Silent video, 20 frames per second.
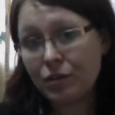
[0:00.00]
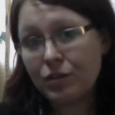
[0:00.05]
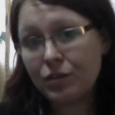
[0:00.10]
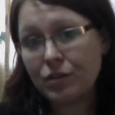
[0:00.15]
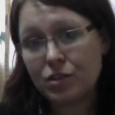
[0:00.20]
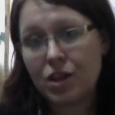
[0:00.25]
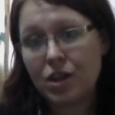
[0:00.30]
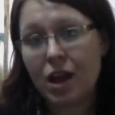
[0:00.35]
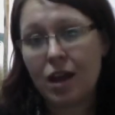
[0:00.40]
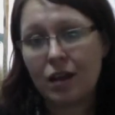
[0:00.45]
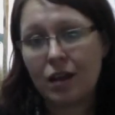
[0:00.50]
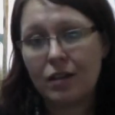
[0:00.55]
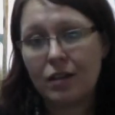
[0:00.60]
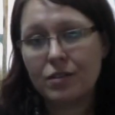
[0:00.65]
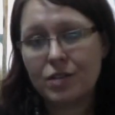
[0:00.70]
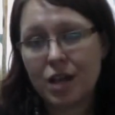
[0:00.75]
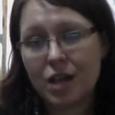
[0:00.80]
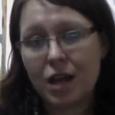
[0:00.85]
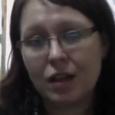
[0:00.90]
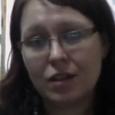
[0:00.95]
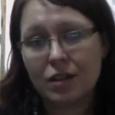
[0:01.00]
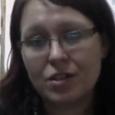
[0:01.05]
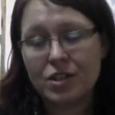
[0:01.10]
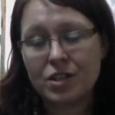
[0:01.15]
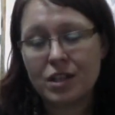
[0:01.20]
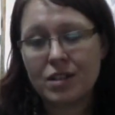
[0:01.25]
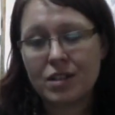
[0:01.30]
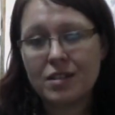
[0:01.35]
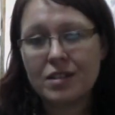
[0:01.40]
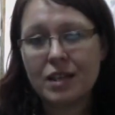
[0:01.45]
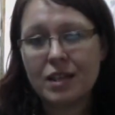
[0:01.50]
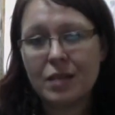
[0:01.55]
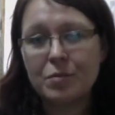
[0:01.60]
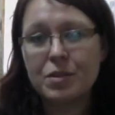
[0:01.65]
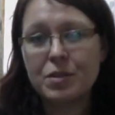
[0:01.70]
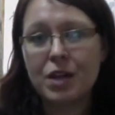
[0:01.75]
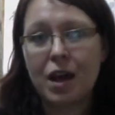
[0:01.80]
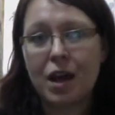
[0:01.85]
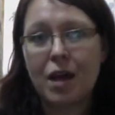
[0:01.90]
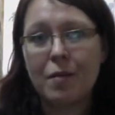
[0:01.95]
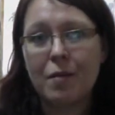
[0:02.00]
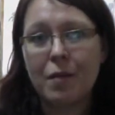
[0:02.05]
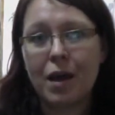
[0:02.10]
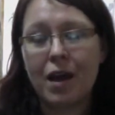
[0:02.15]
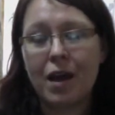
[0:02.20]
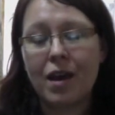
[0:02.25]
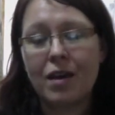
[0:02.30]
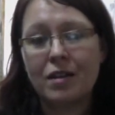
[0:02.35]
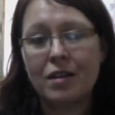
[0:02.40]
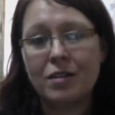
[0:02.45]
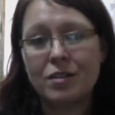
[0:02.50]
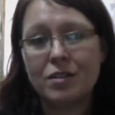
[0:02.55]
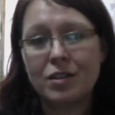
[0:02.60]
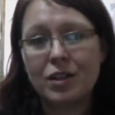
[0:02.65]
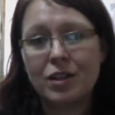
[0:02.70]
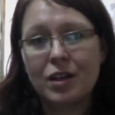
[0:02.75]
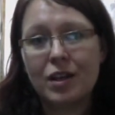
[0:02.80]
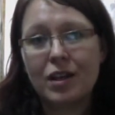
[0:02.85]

challenge at the same time, and